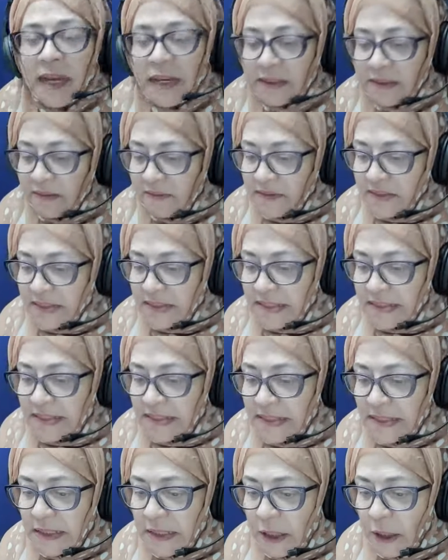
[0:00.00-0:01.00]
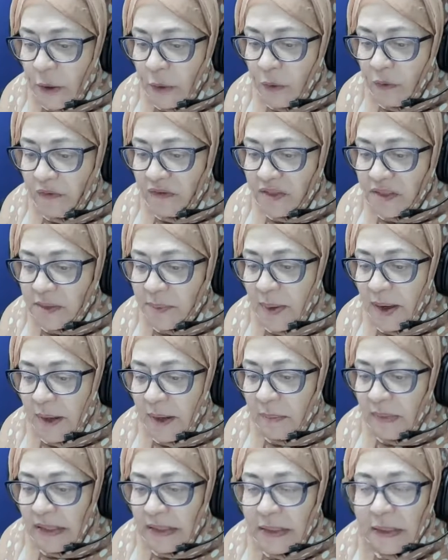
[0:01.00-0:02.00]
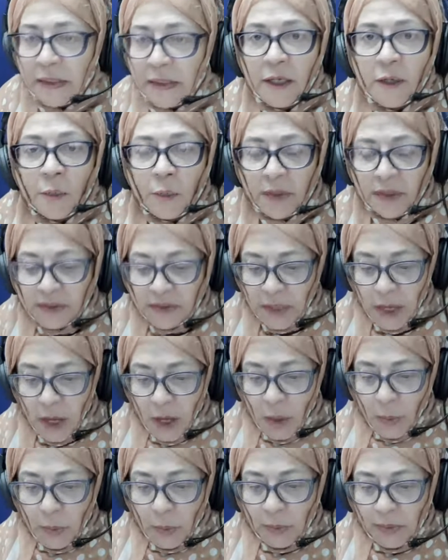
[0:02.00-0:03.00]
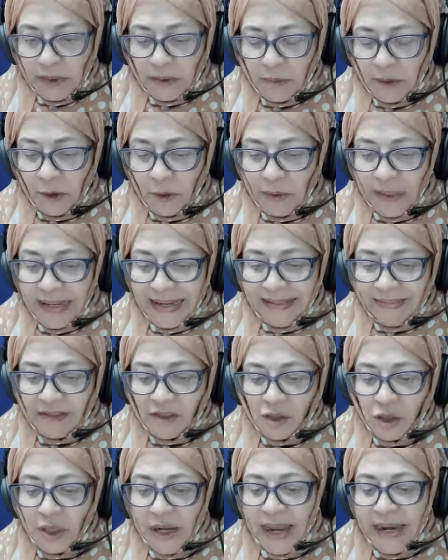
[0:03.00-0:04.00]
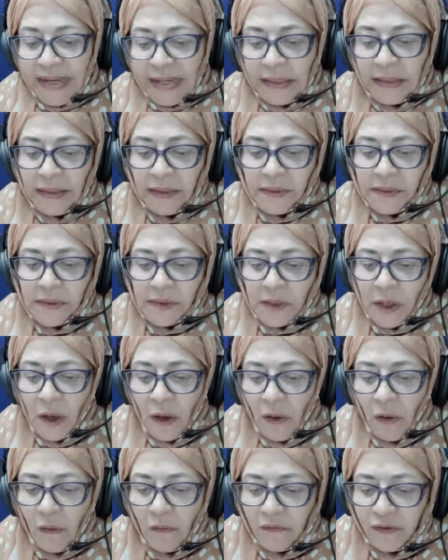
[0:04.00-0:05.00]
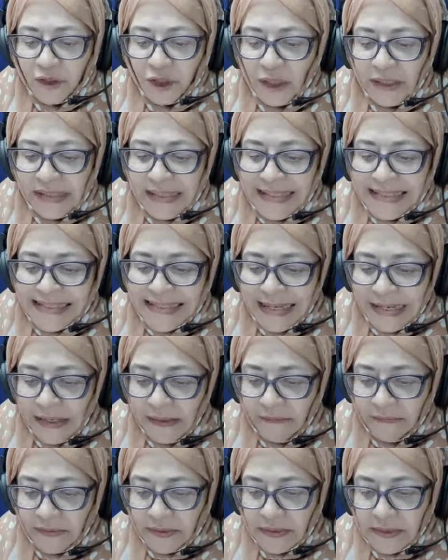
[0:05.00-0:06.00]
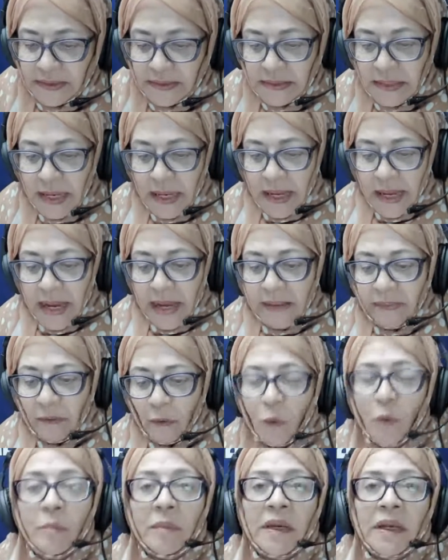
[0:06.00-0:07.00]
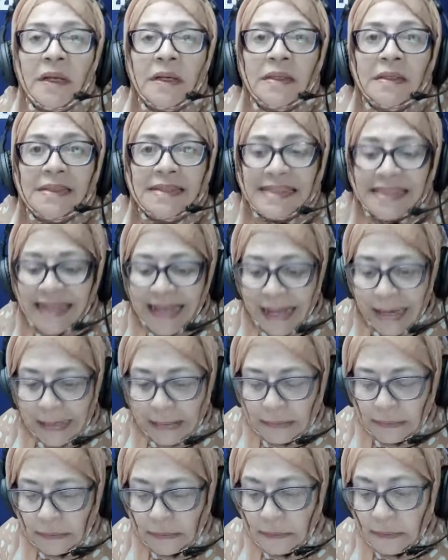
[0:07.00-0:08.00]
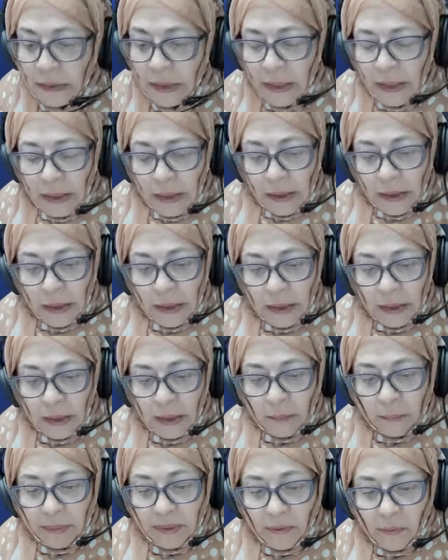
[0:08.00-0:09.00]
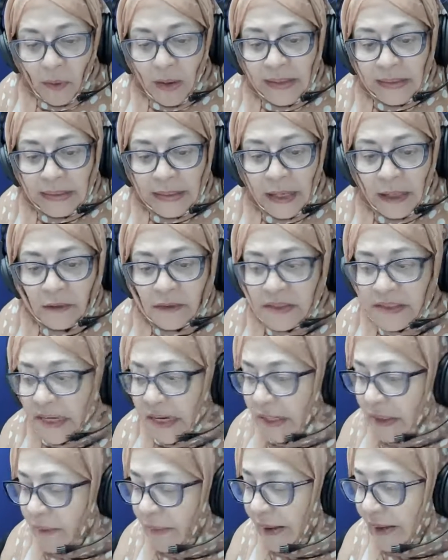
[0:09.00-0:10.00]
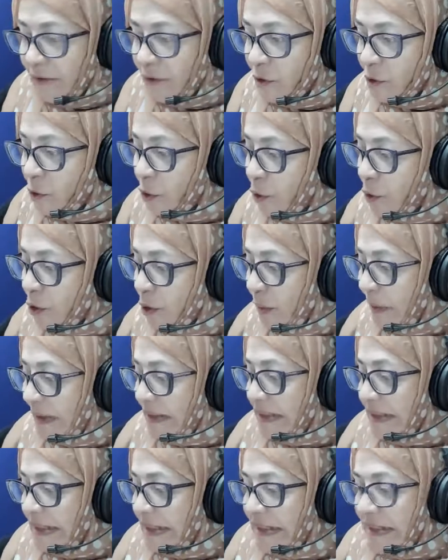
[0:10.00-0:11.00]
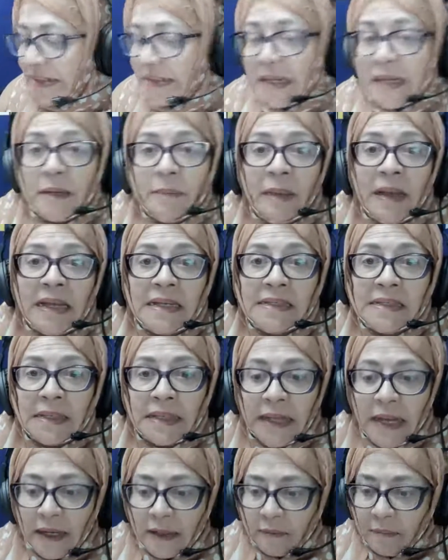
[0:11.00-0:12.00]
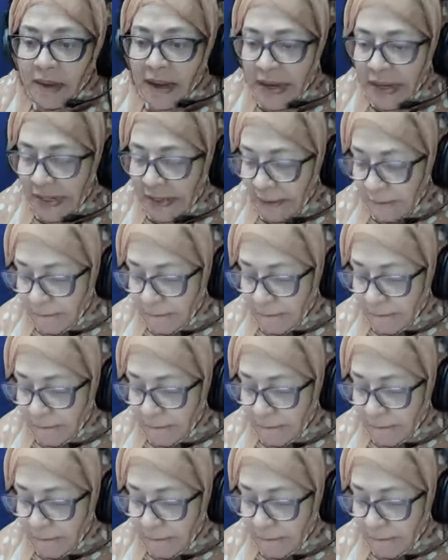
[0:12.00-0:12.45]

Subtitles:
activist and CEO of Inspire Media Networks. We're going to be looking at the shenanigans of Shahid Davids and the Umrah scandal. But right now, standing by to talk to us is an amazing young man.